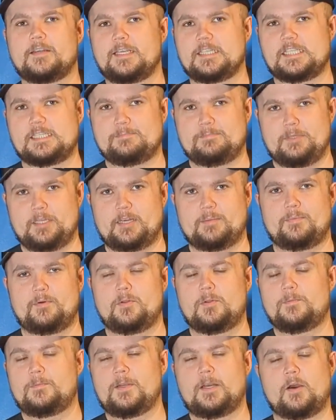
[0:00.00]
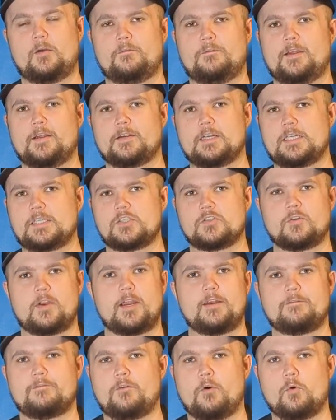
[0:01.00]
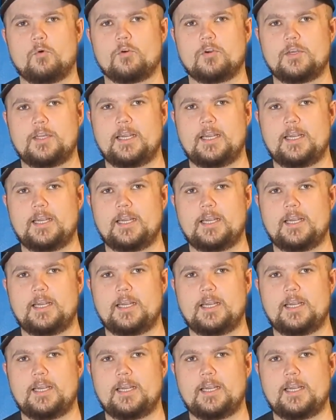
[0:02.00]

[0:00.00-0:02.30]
is splittable, very straightforward.